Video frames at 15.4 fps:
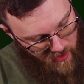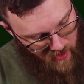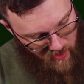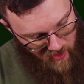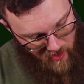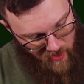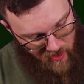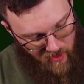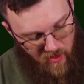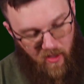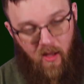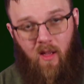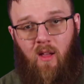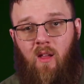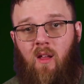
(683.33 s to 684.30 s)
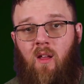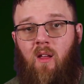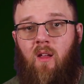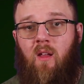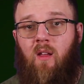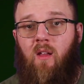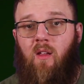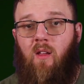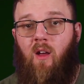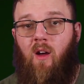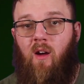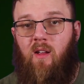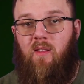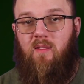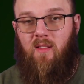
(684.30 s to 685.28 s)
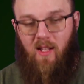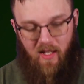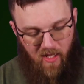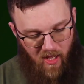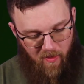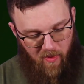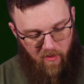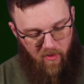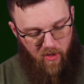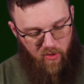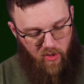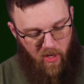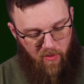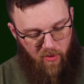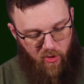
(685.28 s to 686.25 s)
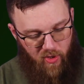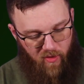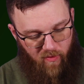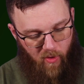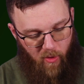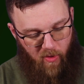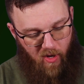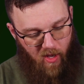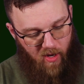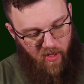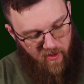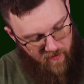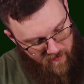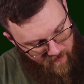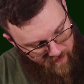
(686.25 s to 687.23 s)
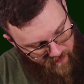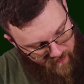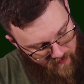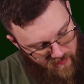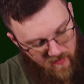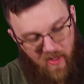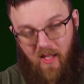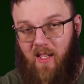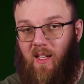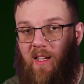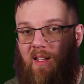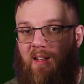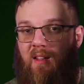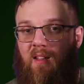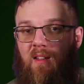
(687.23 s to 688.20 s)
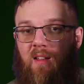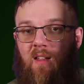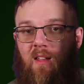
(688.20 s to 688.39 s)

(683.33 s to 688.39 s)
And all right, it's lined up. I'm gonna try pushing forward on it, and